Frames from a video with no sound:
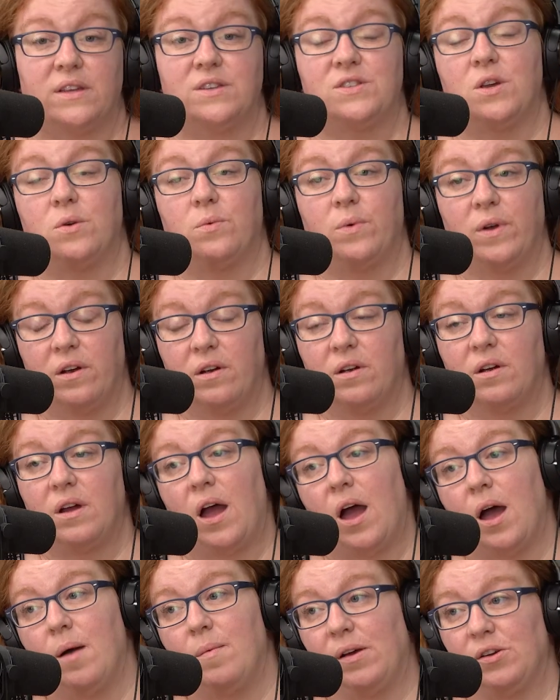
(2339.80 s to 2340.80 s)
So we're
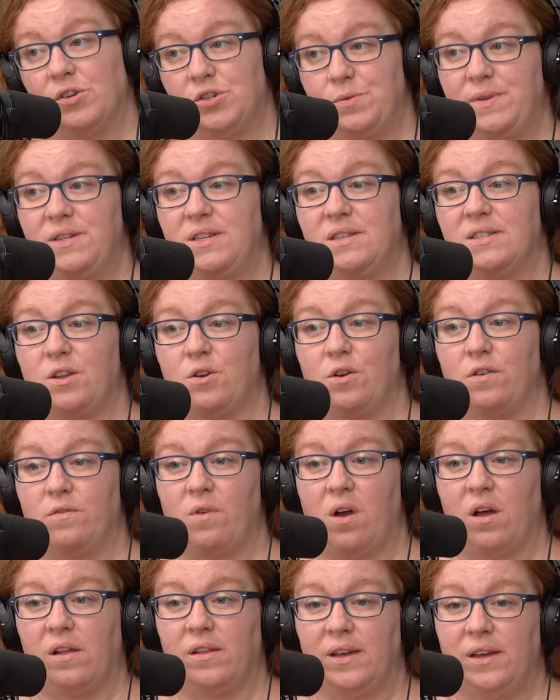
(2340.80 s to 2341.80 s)
LGBT Center
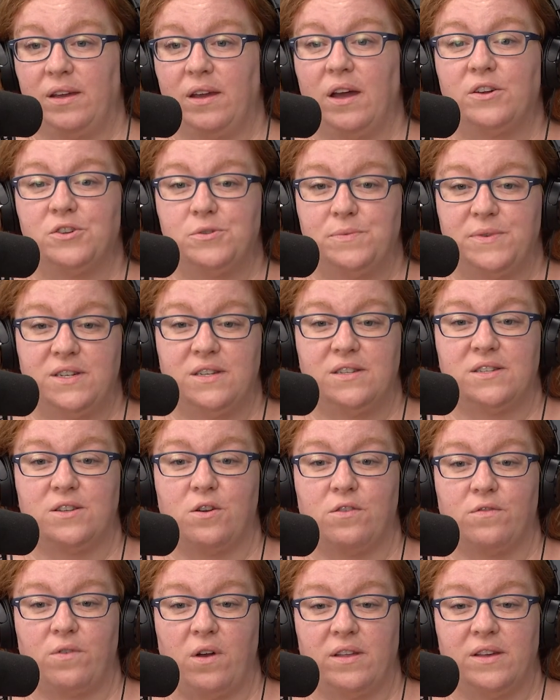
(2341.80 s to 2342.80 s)
of Raleigh,
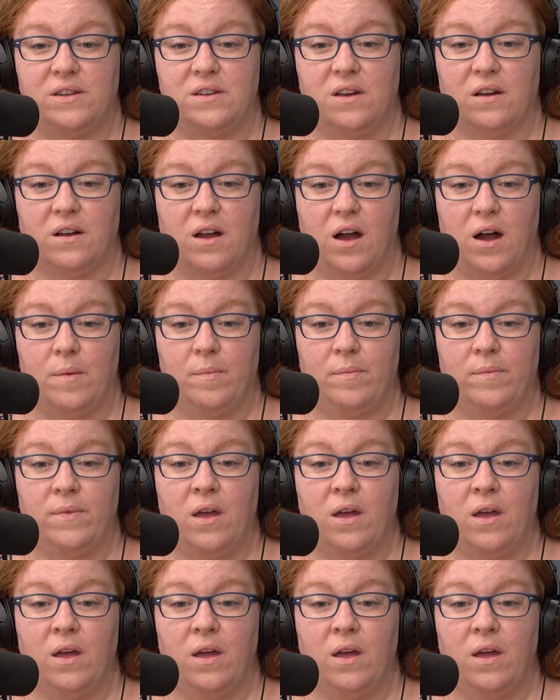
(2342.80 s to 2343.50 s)
lgbtcenterofraleigh.com